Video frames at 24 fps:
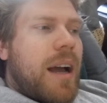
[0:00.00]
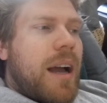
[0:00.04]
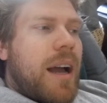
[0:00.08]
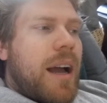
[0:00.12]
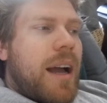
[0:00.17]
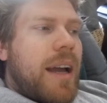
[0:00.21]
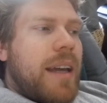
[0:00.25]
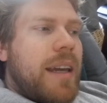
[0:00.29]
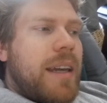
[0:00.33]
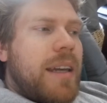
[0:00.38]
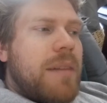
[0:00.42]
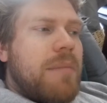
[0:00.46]

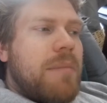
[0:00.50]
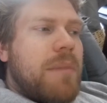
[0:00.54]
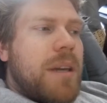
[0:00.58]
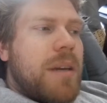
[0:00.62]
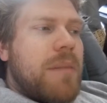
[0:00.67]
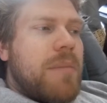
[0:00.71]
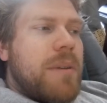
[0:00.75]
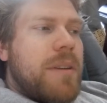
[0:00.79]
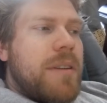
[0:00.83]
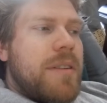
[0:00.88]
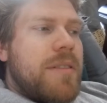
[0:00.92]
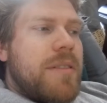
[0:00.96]
I can
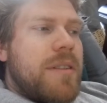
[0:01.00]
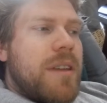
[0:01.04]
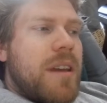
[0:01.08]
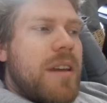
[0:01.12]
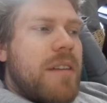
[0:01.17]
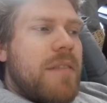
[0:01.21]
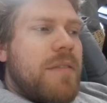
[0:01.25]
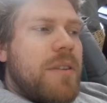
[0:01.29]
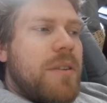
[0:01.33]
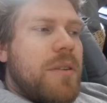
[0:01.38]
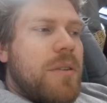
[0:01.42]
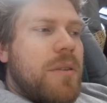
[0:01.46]
maybe
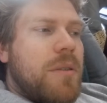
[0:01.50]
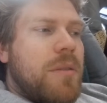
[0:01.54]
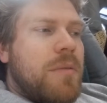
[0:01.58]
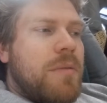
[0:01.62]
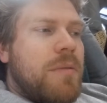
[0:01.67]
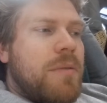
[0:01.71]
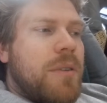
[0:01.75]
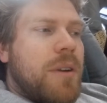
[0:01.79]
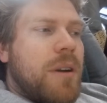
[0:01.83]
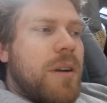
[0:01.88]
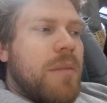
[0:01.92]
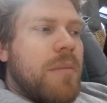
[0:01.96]
save you
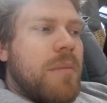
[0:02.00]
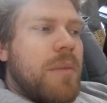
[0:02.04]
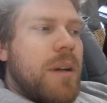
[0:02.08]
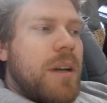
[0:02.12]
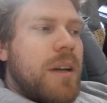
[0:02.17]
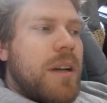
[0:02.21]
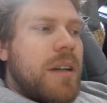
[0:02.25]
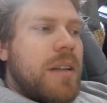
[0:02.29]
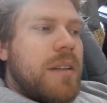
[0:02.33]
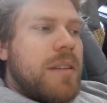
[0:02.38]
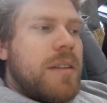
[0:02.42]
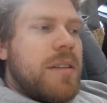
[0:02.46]
from
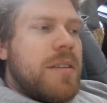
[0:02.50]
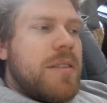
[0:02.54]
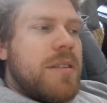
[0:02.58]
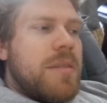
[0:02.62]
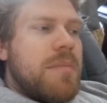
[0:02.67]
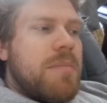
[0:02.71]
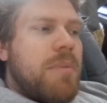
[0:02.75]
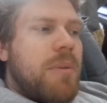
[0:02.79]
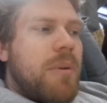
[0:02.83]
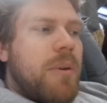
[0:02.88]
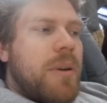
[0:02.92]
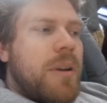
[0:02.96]

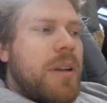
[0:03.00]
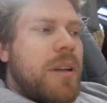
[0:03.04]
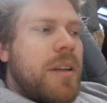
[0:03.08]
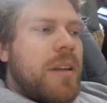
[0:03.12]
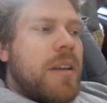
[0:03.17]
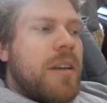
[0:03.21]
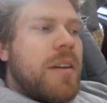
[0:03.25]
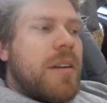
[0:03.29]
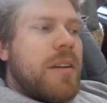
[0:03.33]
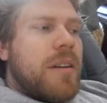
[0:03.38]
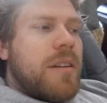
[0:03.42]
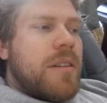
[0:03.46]
disappointing
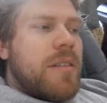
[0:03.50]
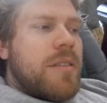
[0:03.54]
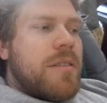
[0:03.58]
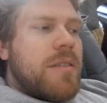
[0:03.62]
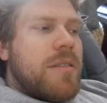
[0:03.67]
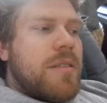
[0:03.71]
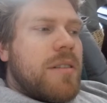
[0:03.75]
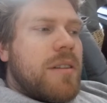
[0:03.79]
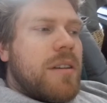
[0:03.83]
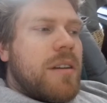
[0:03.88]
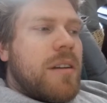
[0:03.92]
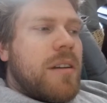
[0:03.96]

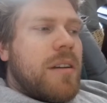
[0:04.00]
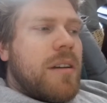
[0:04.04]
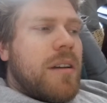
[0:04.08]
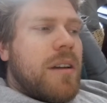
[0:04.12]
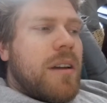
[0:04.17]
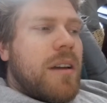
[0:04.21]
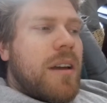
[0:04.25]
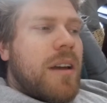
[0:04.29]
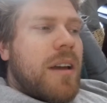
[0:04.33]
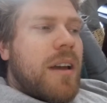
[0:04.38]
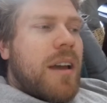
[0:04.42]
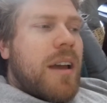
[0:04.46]
years.
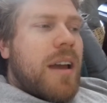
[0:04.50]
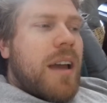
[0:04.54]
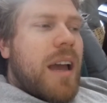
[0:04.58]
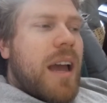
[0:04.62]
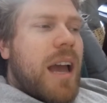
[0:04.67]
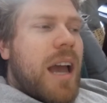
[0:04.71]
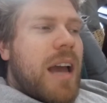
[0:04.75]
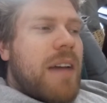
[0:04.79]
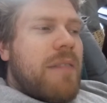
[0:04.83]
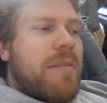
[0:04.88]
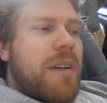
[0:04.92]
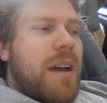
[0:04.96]

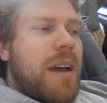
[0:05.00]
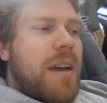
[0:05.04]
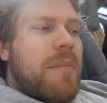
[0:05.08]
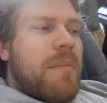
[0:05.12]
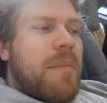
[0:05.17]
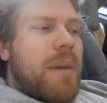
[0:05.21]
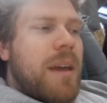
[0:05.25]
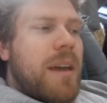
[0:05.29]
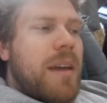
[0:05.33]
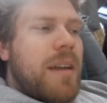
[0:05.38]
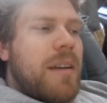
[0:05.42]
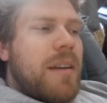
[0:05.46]
Have I
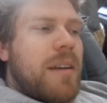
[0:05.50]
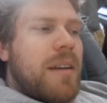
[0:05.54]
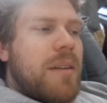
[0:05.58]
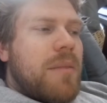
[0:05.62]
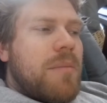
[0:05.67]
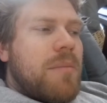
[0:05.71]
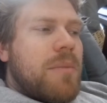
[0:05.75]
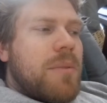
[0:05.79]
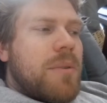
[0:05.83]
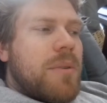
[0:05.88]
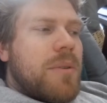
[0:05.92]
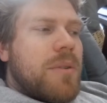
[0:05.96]
met
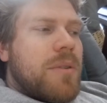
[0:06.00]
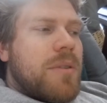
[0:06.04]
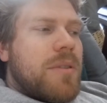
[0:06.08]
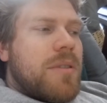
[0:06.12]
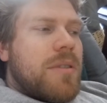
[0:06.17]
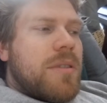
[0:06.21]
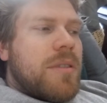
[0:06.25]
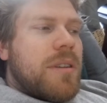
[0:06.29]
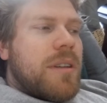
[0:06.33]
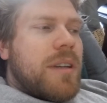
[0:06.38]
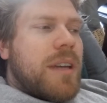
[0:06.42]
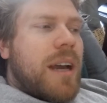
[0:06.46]

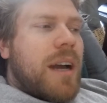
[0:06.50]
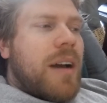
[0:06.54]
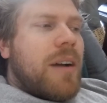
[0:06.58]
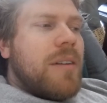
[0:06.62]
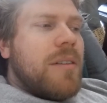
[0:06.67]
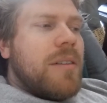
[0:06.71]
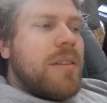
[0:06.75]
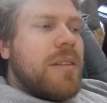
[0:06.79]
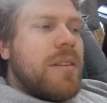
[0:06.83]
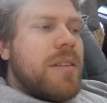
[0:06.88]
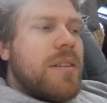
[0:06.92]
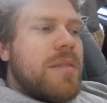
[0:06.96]
numbers,
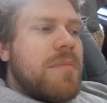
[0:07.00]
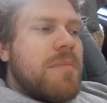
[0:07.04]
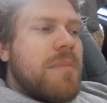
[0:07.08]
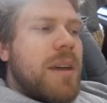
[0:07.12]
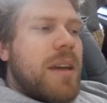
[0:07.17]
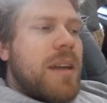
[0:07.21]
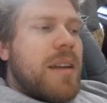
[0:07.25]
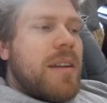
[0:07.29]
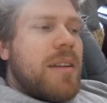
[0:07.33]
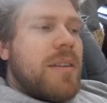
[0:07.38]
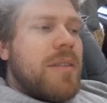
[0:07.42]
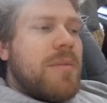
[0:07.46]
countless
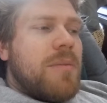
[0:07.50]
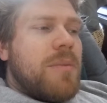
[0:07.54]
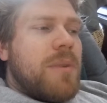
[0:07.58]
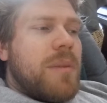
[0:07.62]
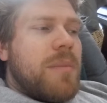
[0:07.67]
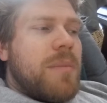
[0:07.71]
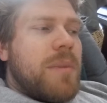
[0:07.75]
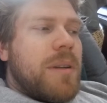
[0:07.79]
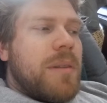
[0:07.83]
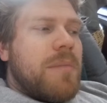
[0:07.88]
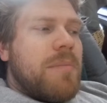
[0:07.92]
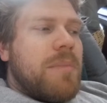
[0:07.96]
men and
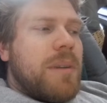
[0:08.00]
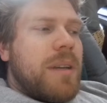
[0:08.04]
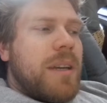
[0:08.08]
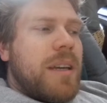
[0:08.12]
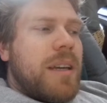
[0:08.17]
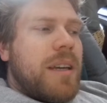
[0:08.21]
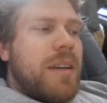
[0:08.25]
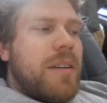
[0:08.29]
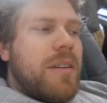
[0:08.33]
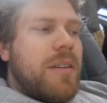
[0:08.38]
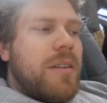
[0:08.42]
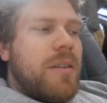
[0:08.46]
women
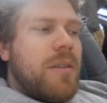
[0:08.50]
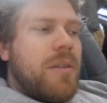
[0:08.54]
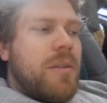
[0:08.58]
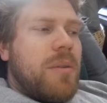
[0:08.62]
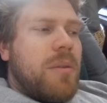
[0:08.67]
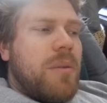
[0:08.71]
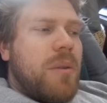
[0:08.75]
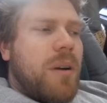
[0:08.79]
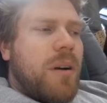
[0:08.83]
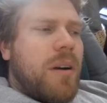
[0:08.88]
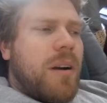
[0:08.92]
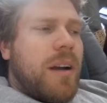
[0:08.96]
being
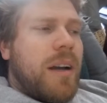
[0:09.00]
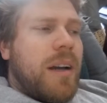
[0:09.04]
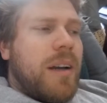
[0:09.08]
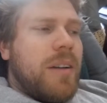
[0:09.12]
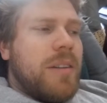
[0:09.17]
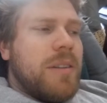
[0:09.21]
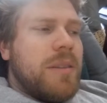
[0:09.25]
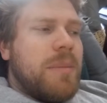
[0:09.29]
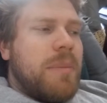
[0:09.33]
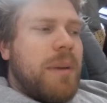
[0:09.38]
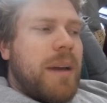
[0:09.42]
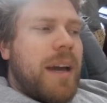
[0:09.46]
who are
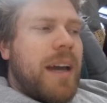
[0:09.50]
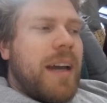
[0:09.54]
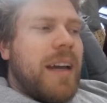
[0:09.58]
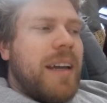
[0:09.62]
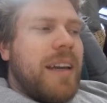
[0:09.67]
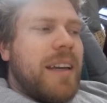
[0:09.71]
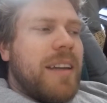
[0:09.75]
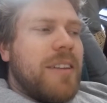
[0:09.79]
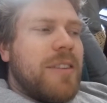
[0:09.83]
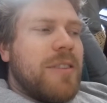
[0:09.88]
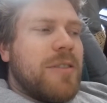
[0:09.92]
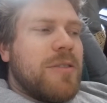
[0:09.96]
held
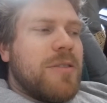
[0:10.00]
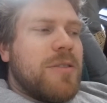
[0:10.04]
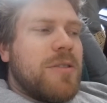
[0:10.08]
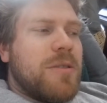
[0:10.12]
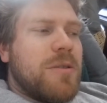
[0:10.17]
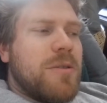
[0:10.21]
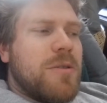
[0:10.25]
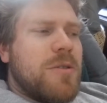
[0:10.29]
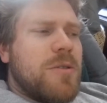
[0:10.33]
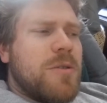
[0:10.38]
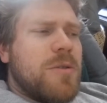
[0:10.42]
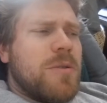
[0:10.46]
back in their
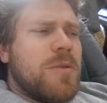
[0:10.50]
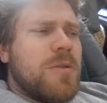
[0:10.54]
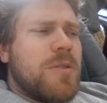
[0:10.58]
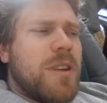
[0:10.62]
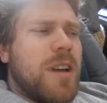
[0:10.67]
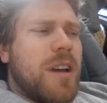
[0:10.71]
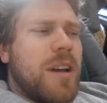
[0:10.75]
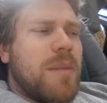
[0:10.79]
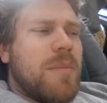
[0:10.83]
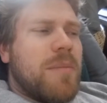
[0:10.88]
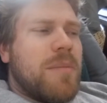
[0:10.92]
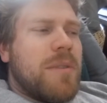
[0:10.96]
social
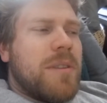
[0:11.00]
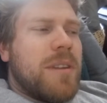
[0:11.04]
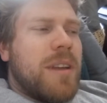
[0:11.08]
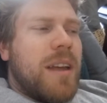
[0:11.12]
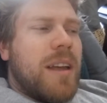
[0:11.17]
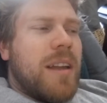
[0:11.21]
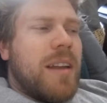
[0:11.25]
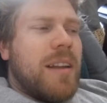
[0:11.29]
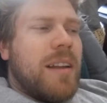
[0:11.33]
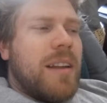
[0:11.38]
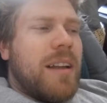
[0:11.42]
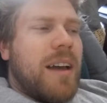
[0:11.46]
jobs
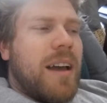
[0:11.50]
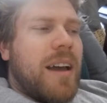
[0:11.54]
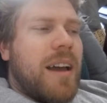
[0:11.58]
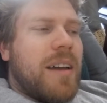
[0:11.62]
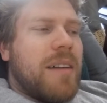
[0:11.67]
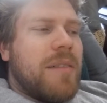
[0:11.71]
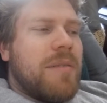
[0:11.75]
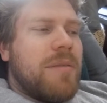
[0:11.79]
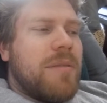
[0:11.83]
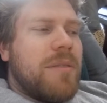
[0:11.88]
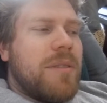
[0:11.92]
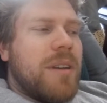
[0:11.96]
and
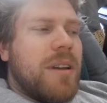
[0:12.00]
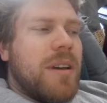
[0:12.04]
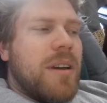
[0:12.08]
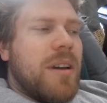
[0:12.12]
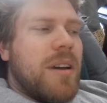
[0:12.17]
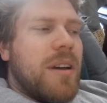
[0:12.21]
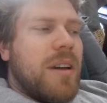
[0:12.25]
lives